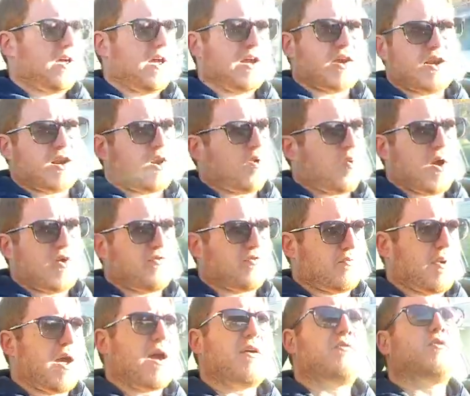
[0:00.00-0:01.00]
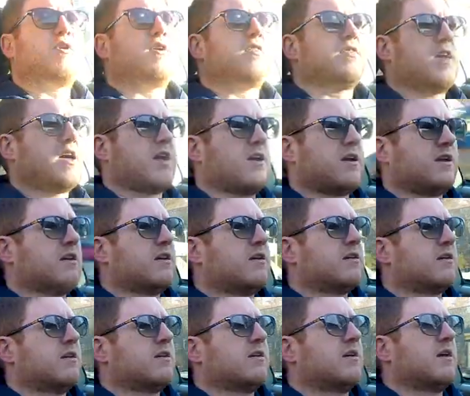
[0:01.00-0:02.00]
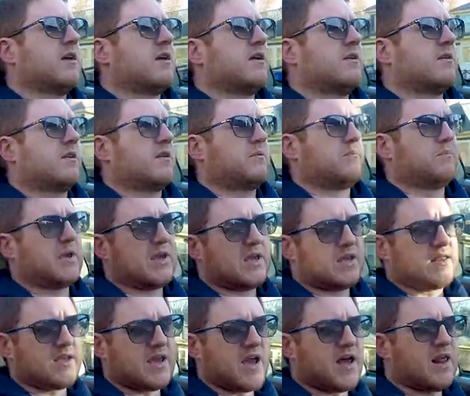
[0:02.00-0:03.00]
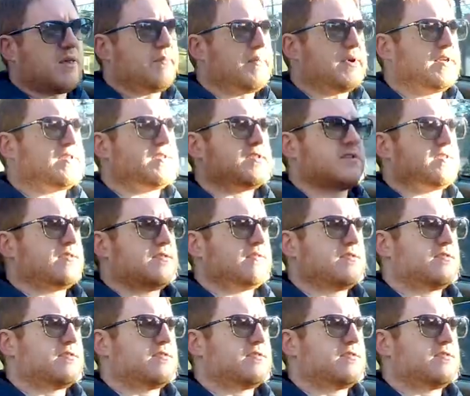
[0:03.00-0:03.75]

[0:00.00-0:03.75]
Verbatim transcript: and get away from everything and be in the elements